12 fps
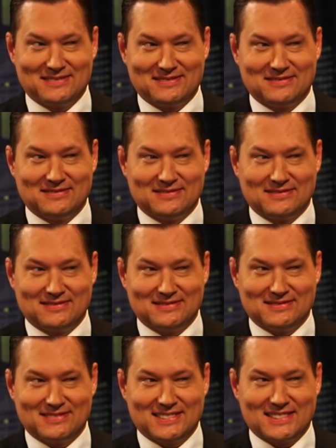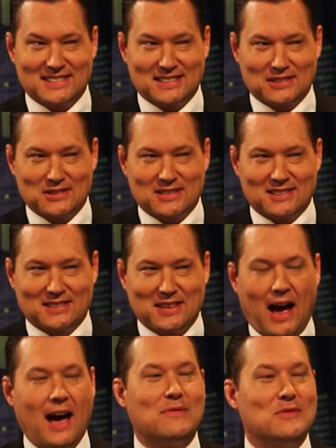Right. So there's a,
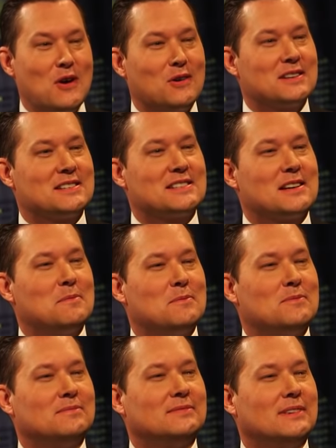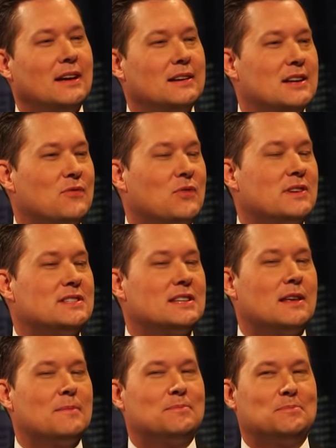I've noticed some difference in
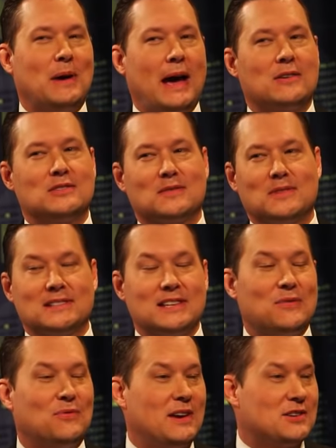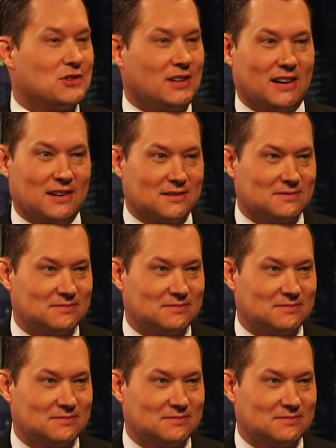the patterns of, let's say, facial hair.